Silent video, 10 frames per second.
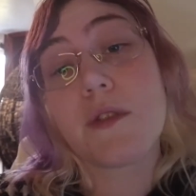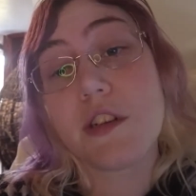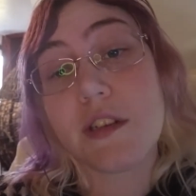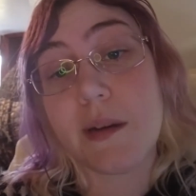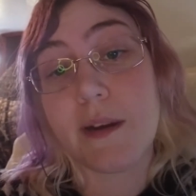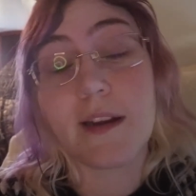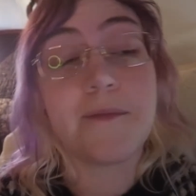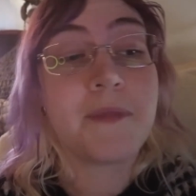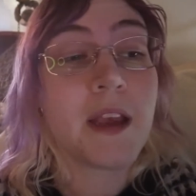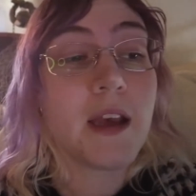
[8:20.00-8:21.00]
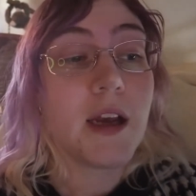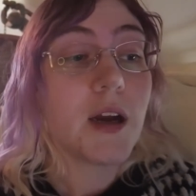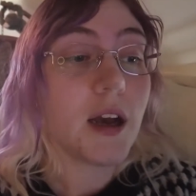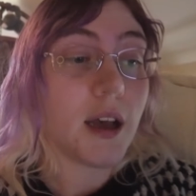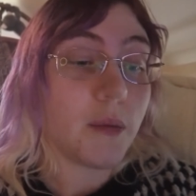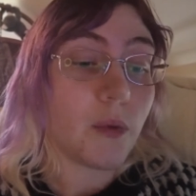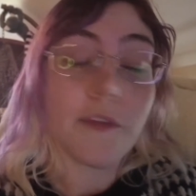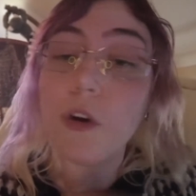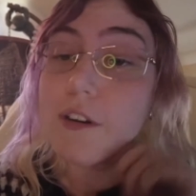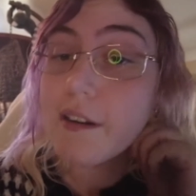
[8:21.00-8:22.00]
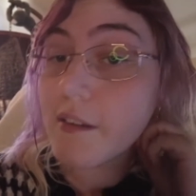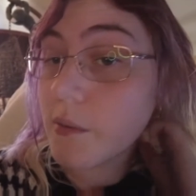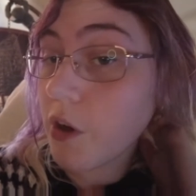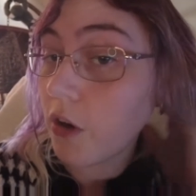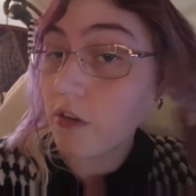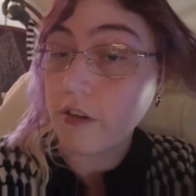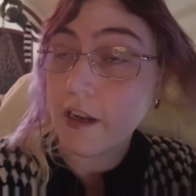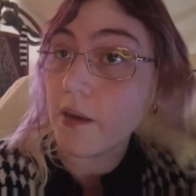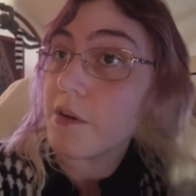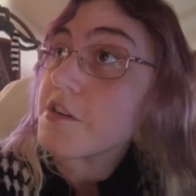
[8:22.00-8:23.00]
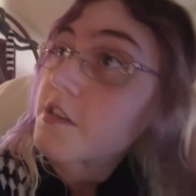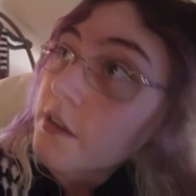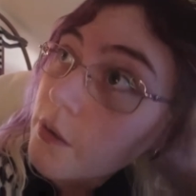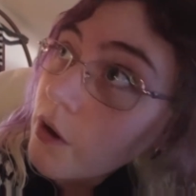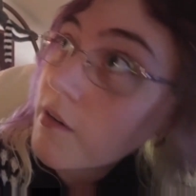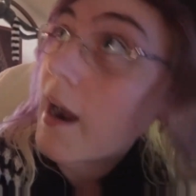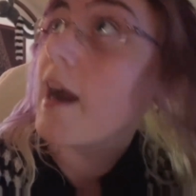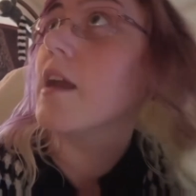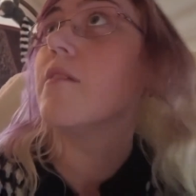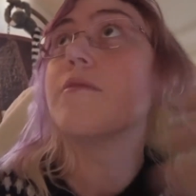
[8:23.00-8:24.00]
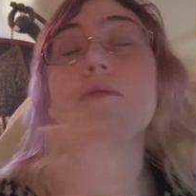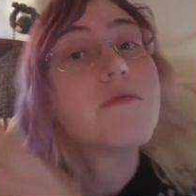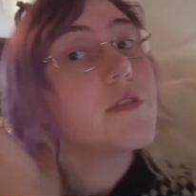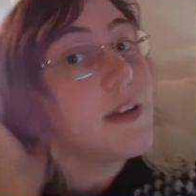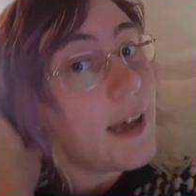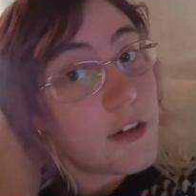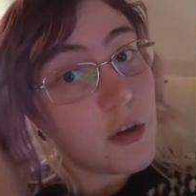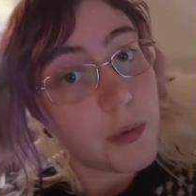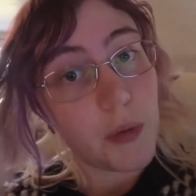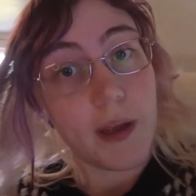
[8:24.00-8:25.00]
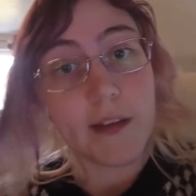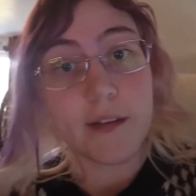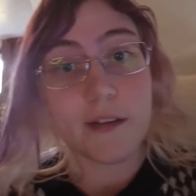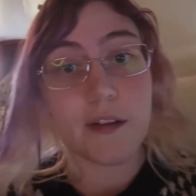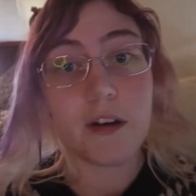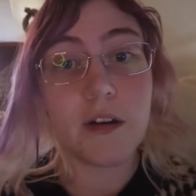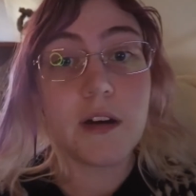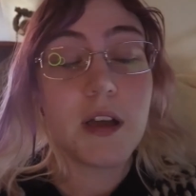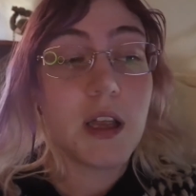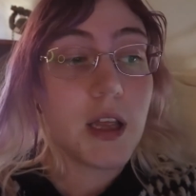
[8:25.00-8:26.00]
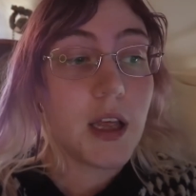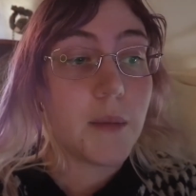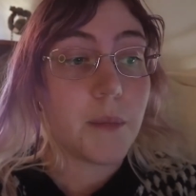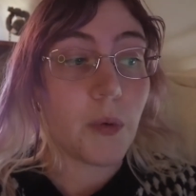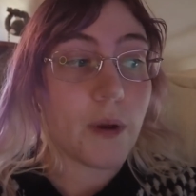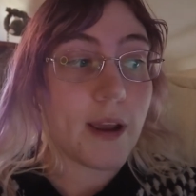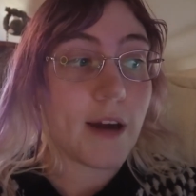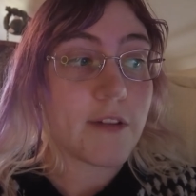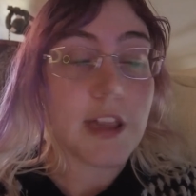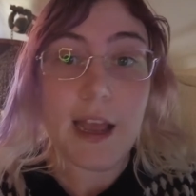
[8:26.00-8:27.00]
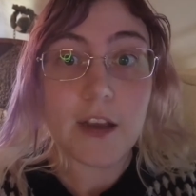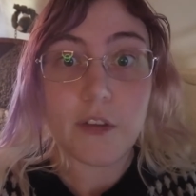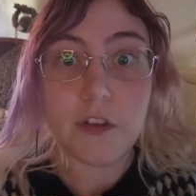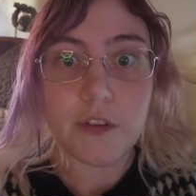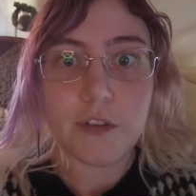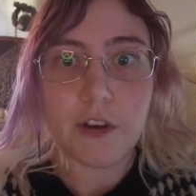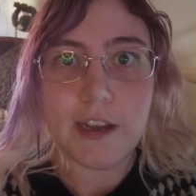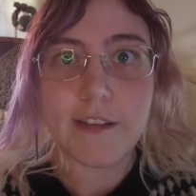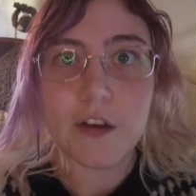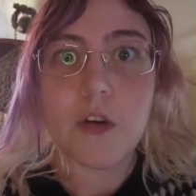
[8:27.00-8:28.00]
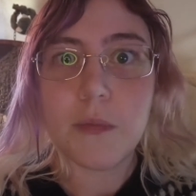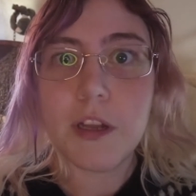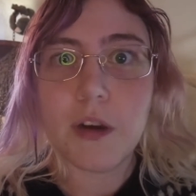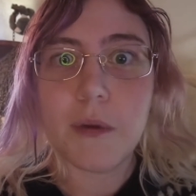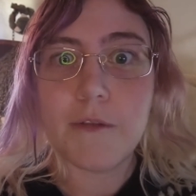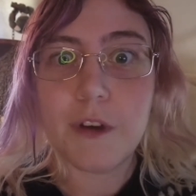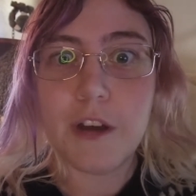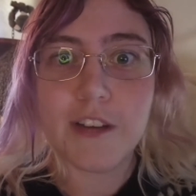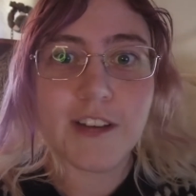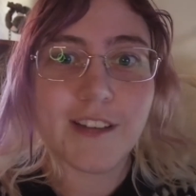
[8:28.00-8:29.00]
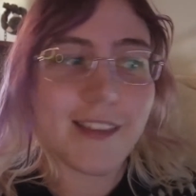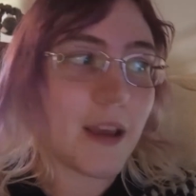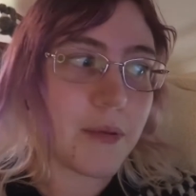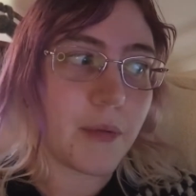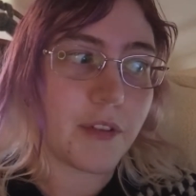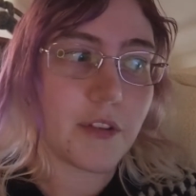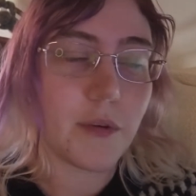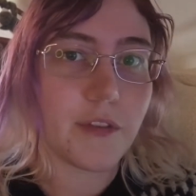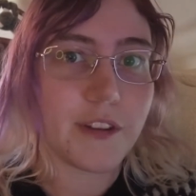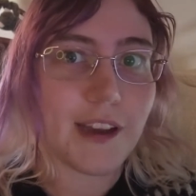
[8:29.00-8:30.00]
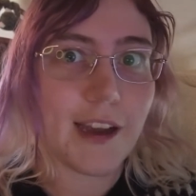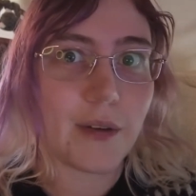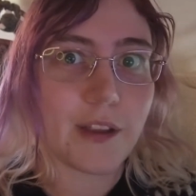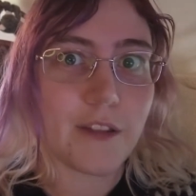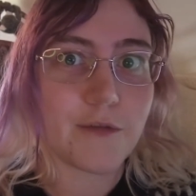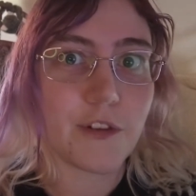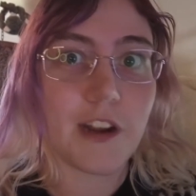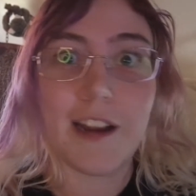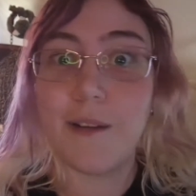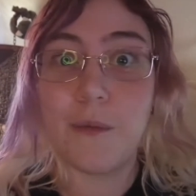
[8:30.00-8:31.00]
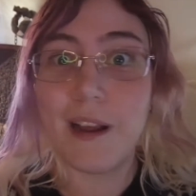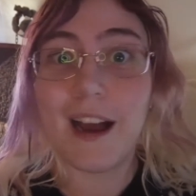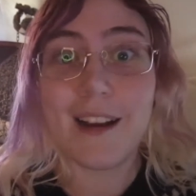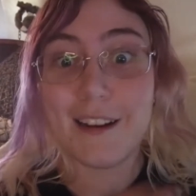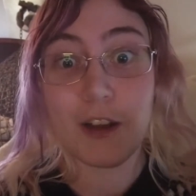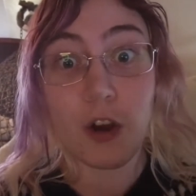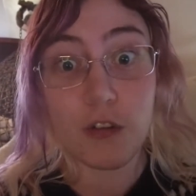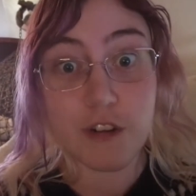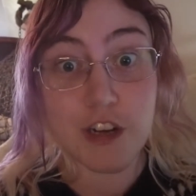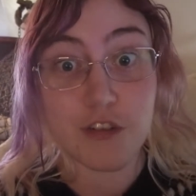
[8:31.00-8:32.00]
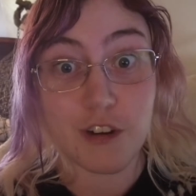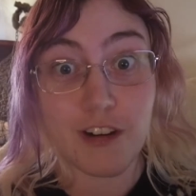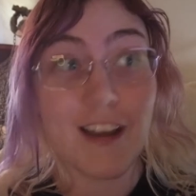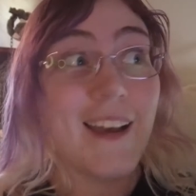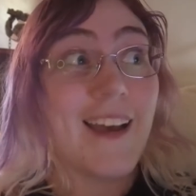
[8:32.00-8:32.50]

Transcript: she's doing. We've ordered in some concrete, which is going to arrive next couple of weeks or so. But we are relying on the underfloor heating company coming first because they promised to move the tiles at the front, and we can't get a concrete truck